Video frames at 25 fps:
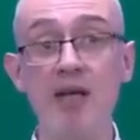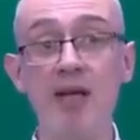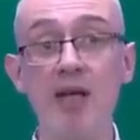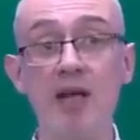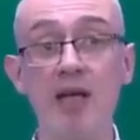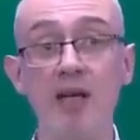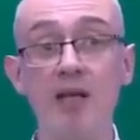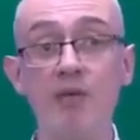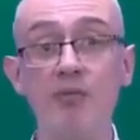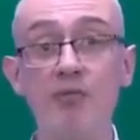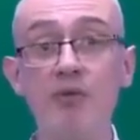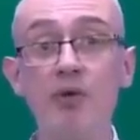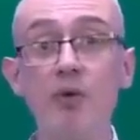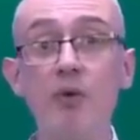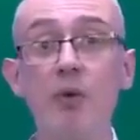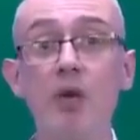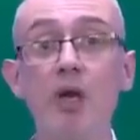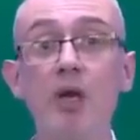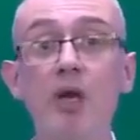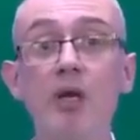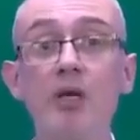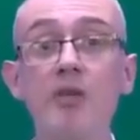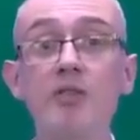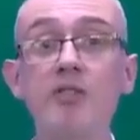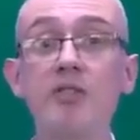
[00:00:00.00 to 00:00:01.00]
And if you
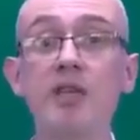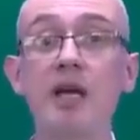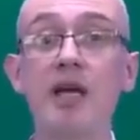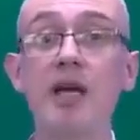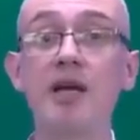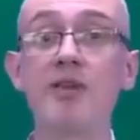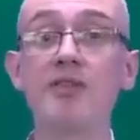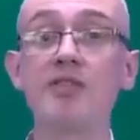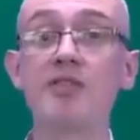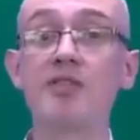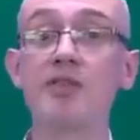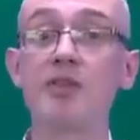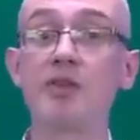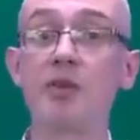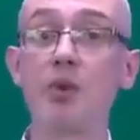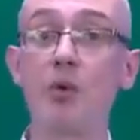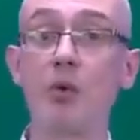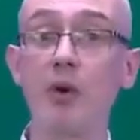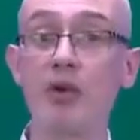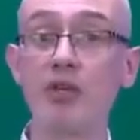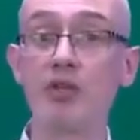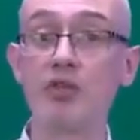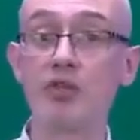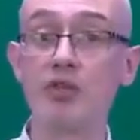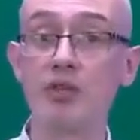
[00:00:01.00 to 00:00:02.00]
learn to answer the
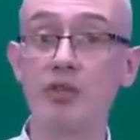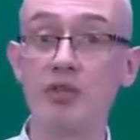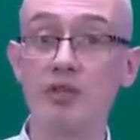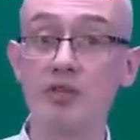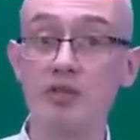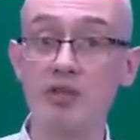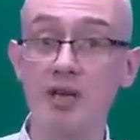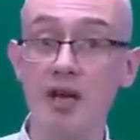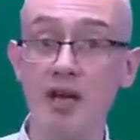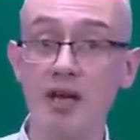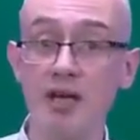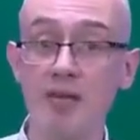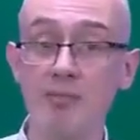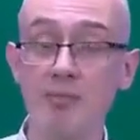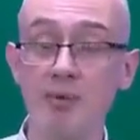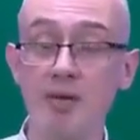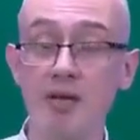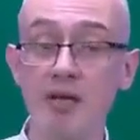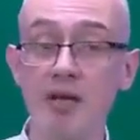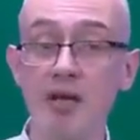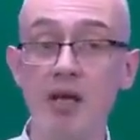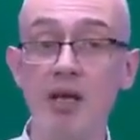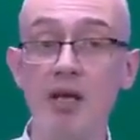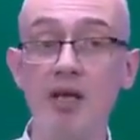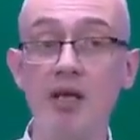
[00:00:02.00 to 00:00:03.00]
question type,
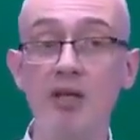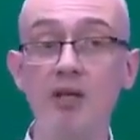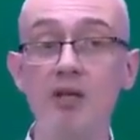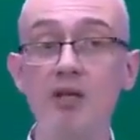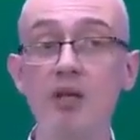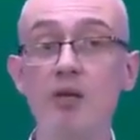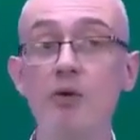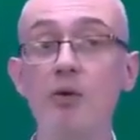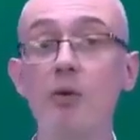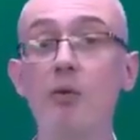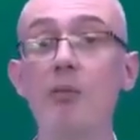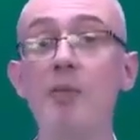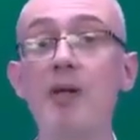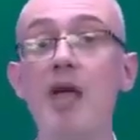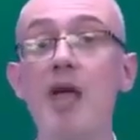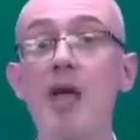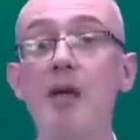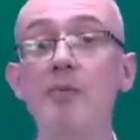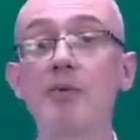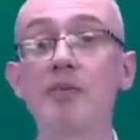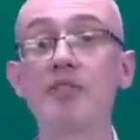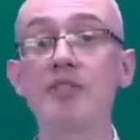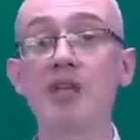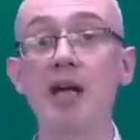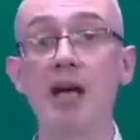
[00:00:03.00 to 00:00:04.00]
you'll be
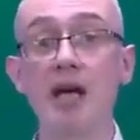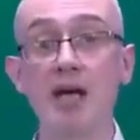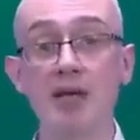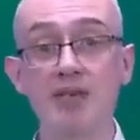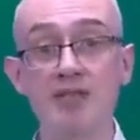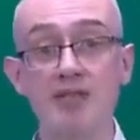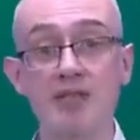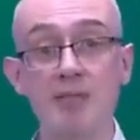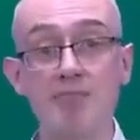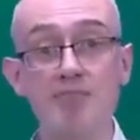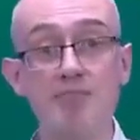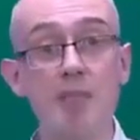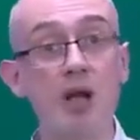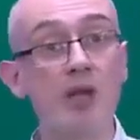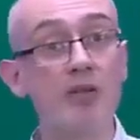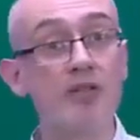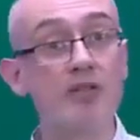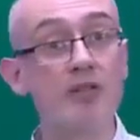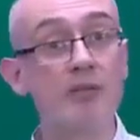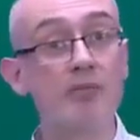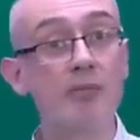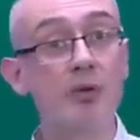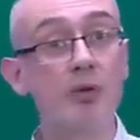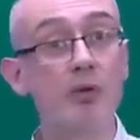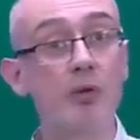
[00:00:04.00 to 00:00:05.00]
able to answer
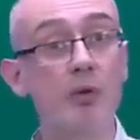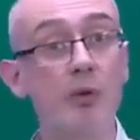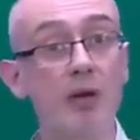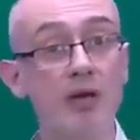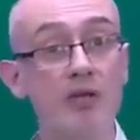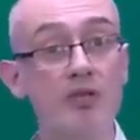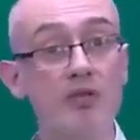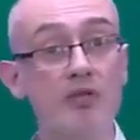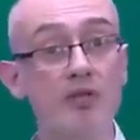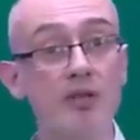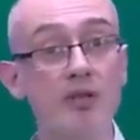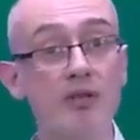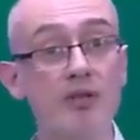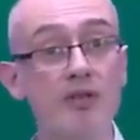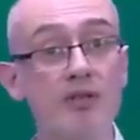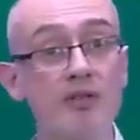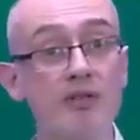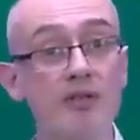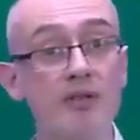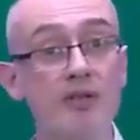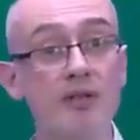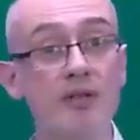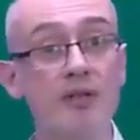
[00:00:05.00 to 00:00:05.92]
multiple questions.